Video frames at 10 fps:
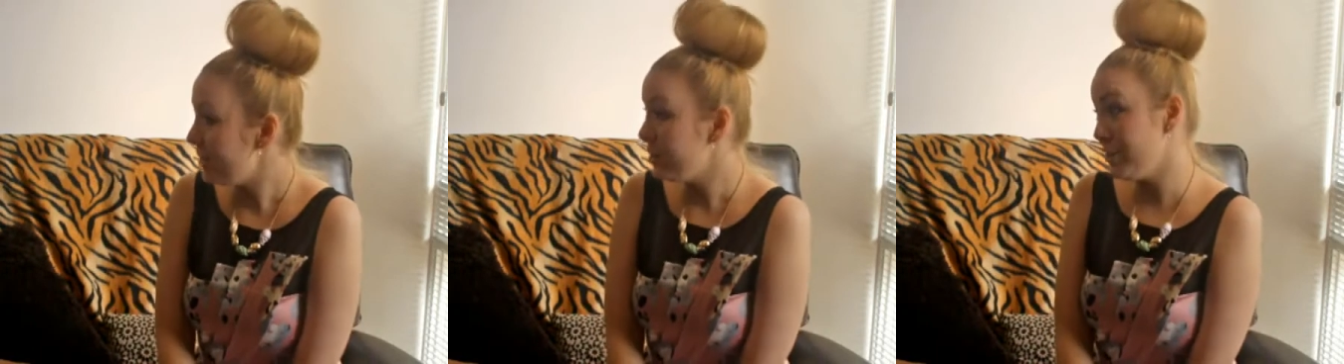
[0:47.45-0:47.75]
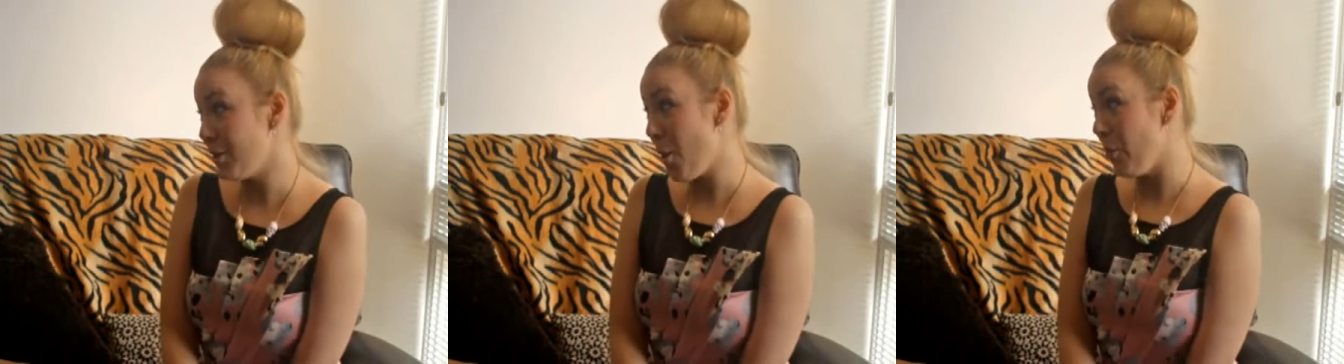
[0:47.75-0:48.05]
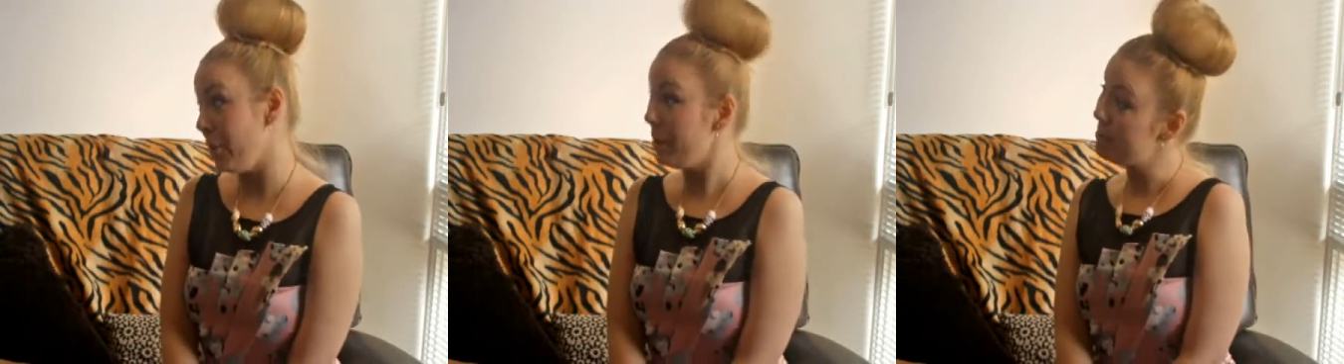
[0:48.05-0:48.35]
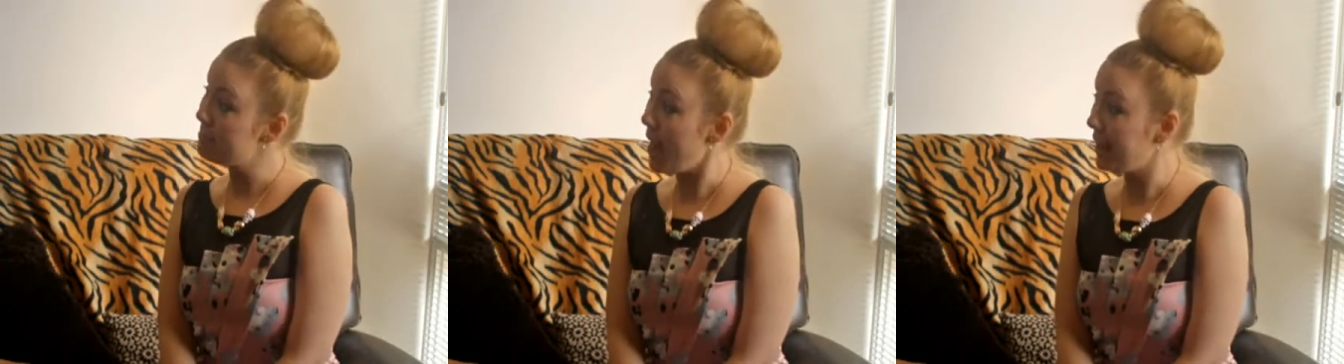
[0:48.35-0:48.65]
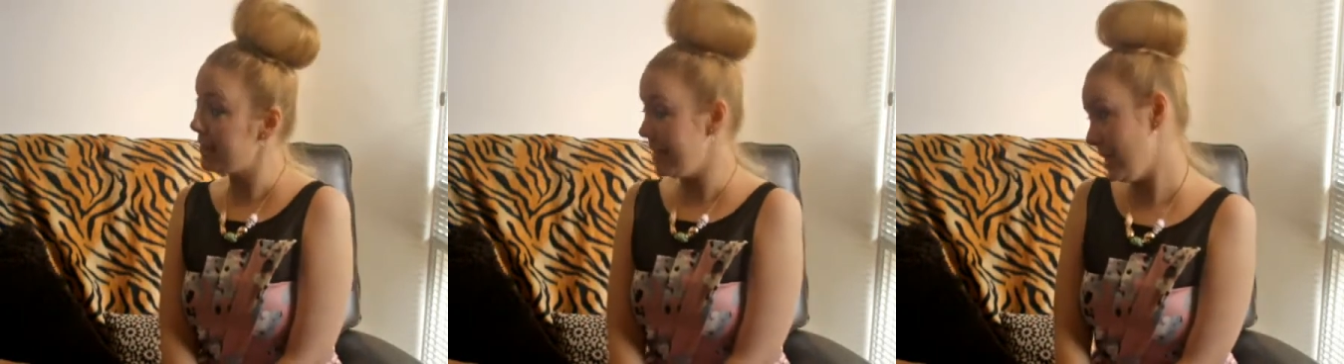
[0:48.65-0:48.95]
So,
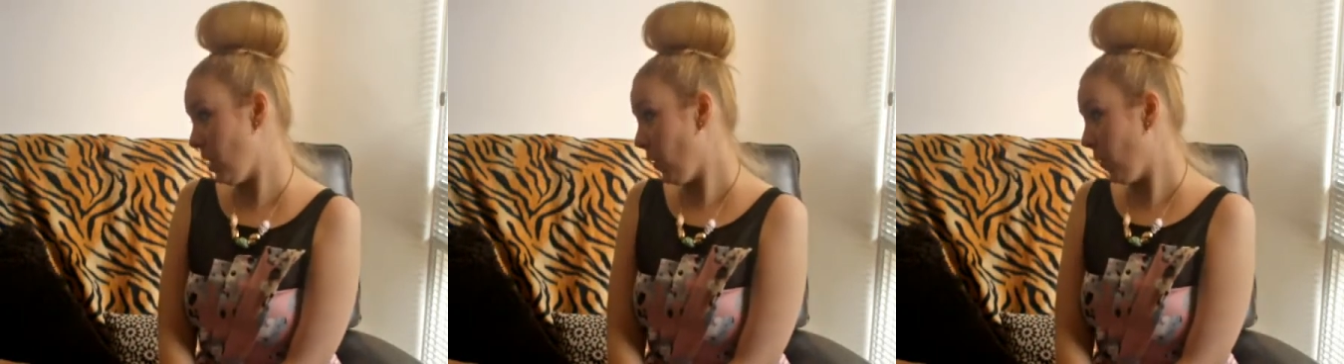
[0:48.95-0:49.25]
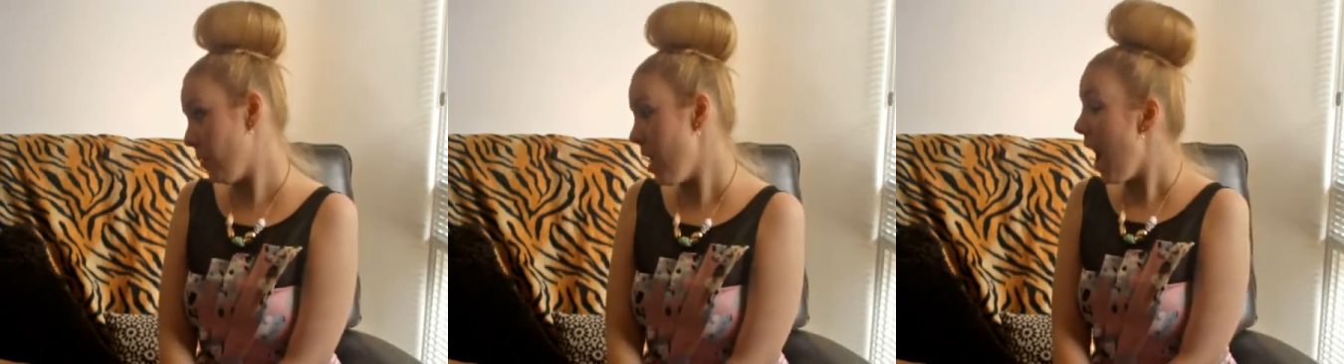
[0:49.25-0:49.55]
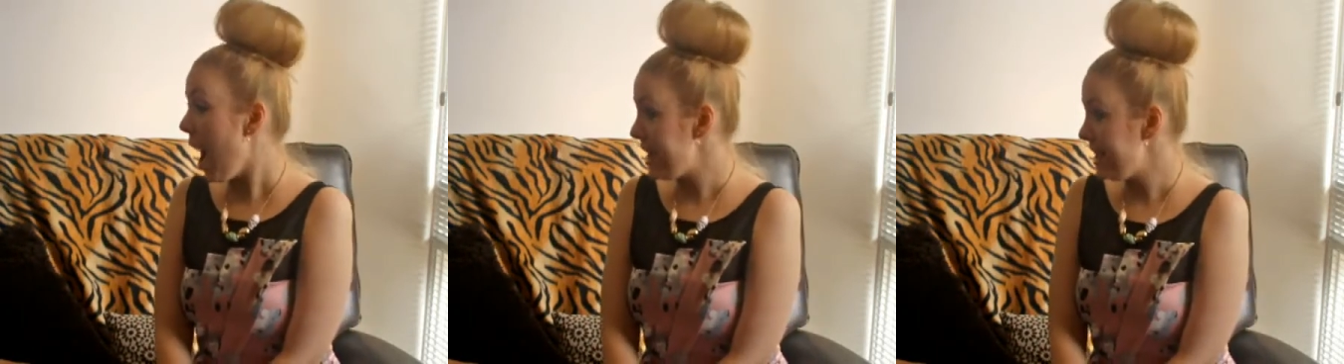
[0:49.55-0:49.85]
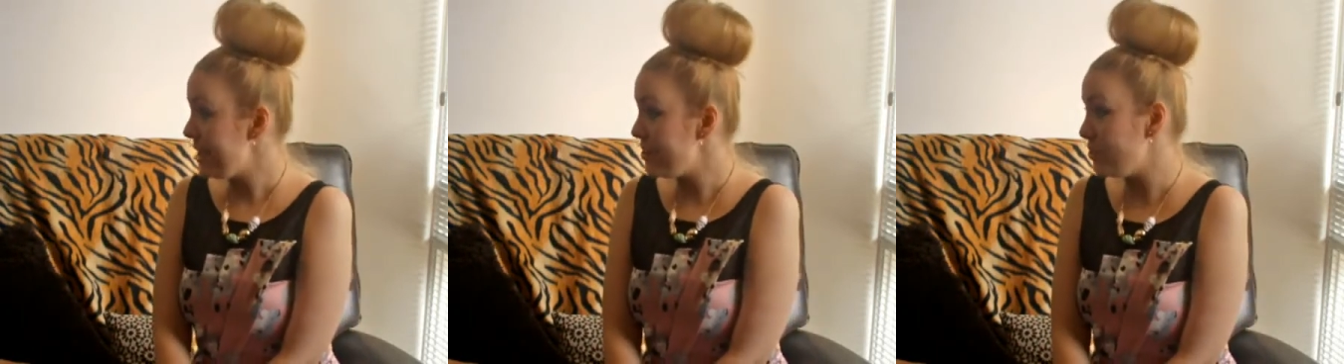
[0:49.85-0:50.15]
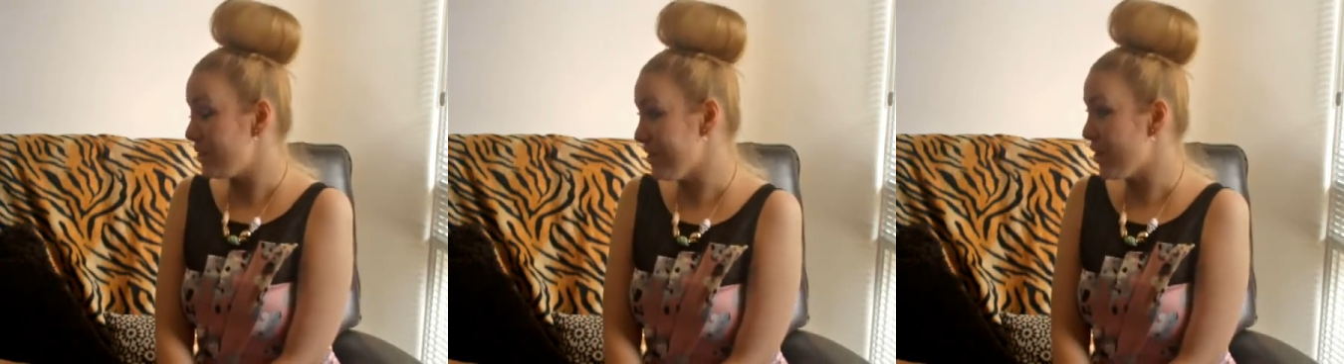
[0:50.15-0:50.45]
Melody Doll, I hear you
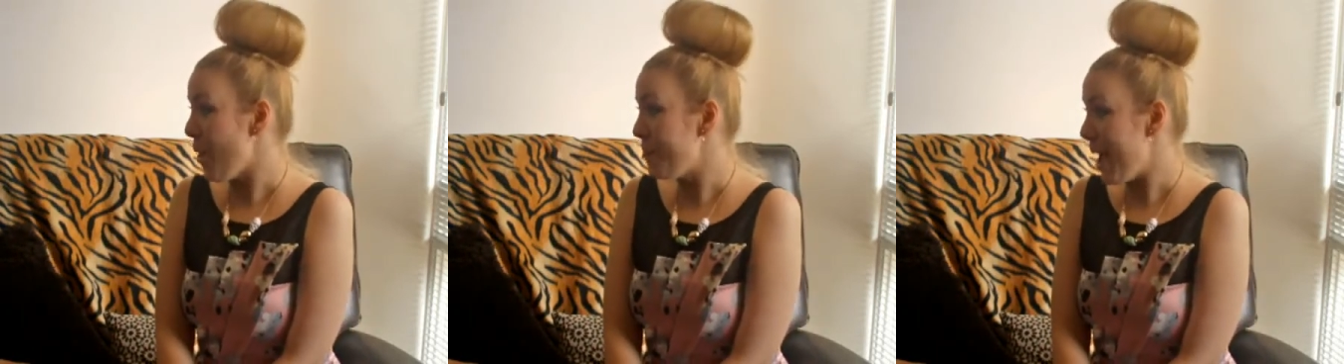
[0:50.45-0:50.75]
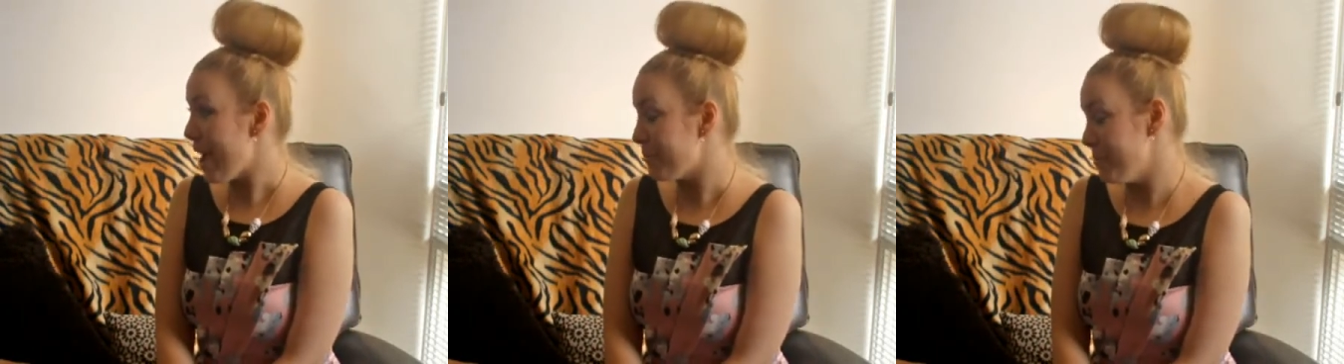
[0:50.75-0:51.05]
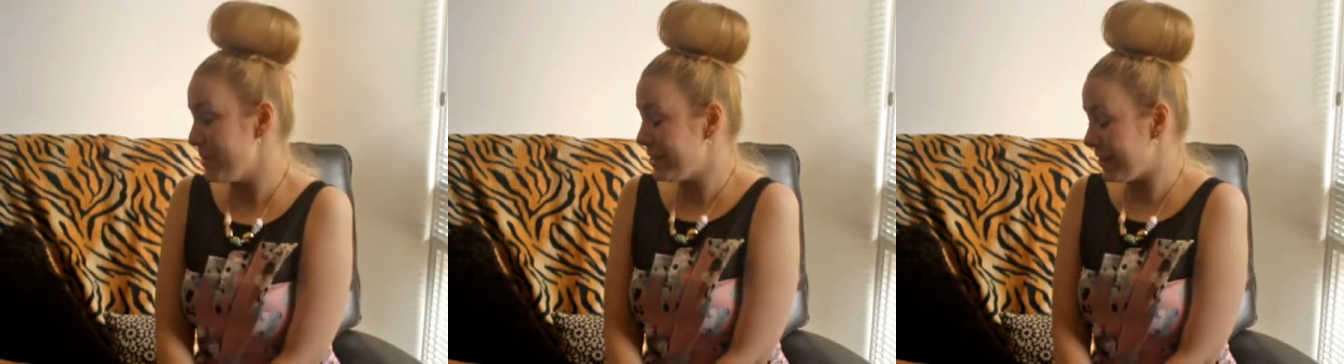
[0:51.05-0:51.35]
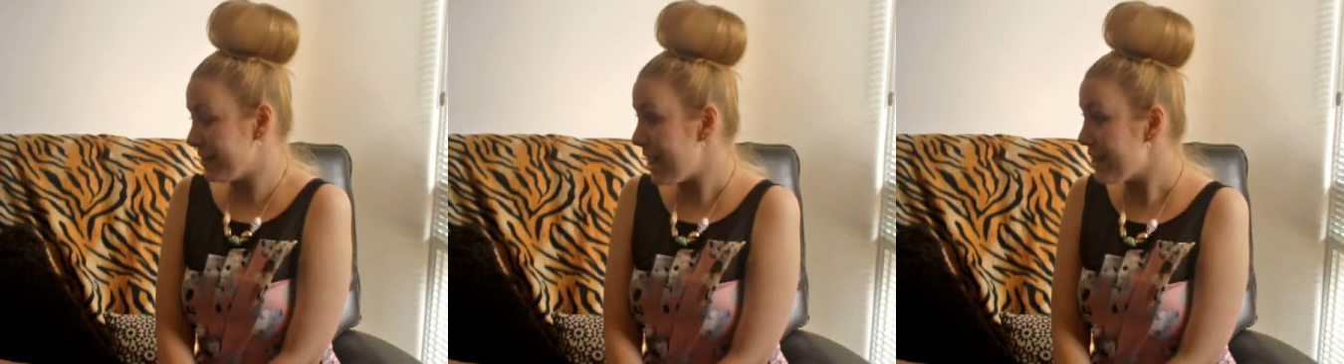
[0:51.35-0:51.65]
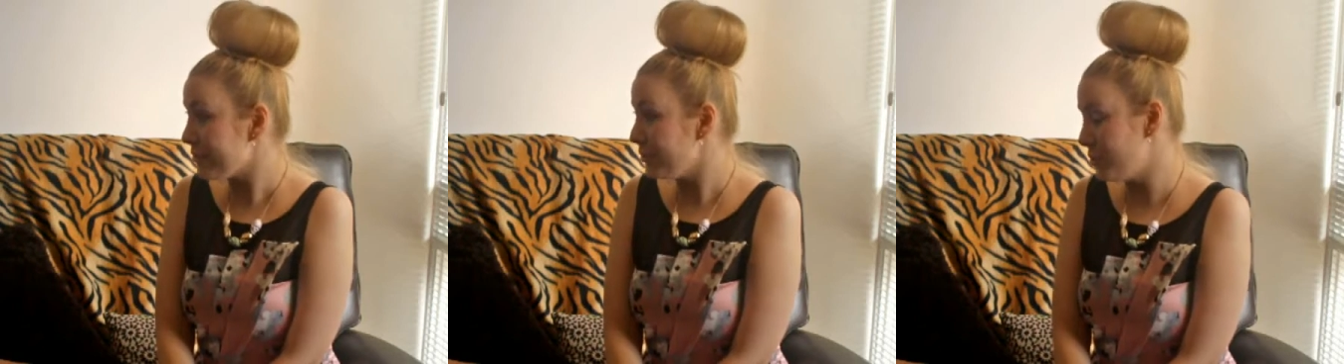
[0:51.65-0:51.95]
just got back from a
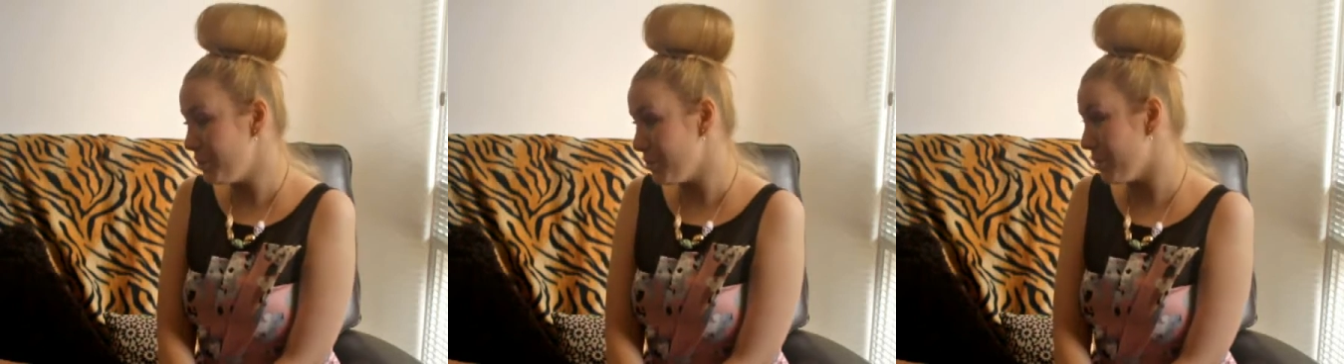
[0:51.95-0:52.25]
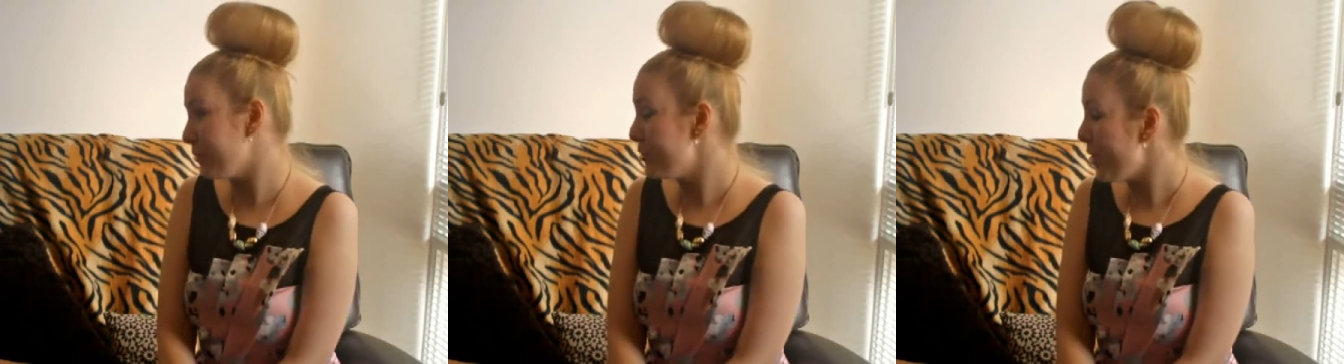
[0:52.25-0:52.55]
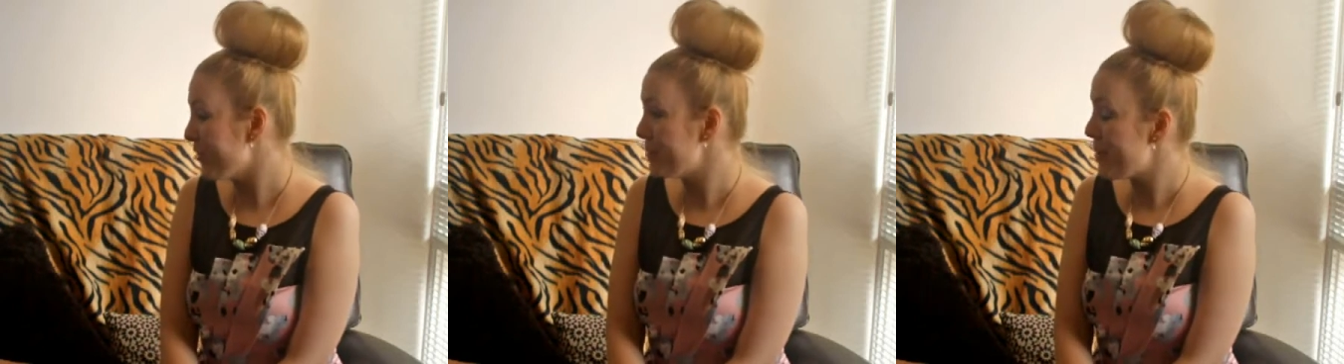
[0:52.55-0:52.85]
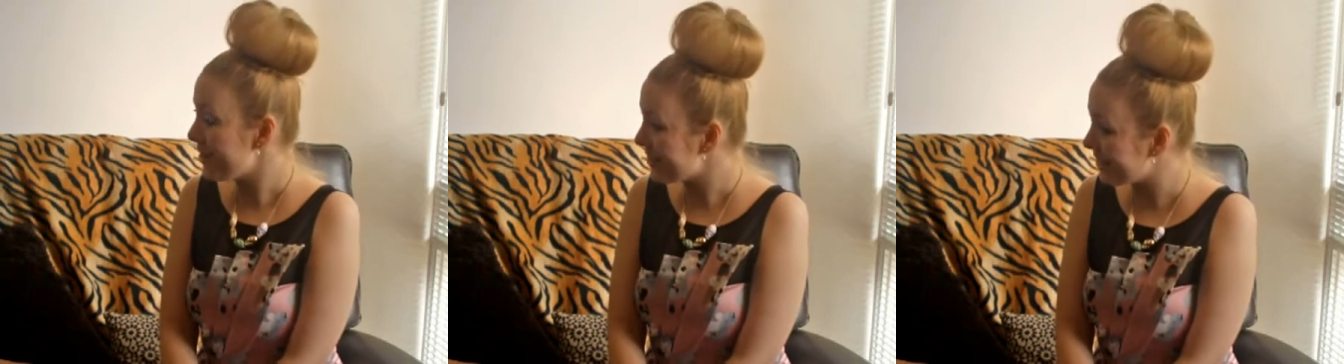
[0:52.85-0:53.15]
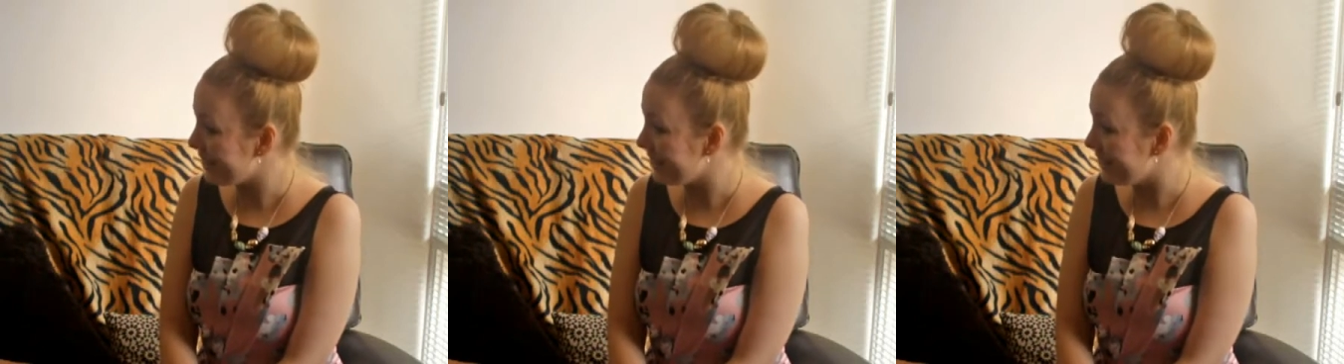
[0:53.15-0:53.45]
successful tour of North
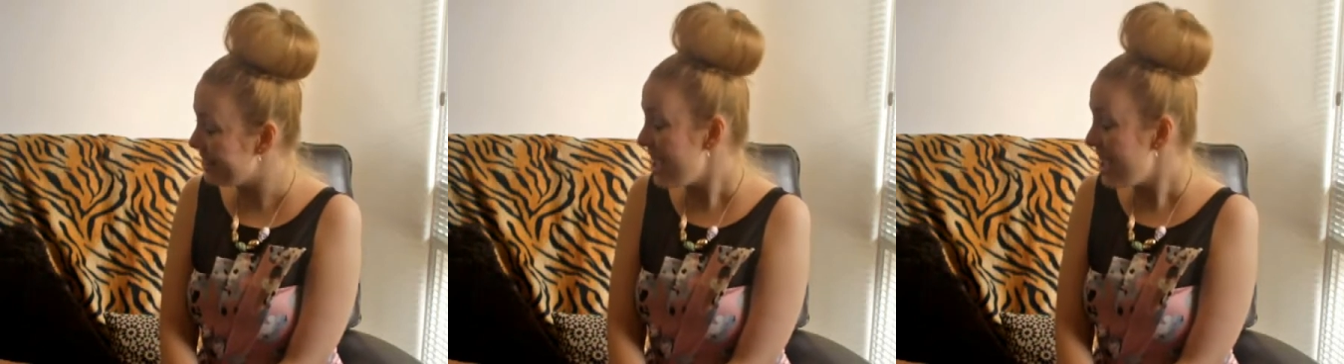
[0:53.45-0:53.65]
America.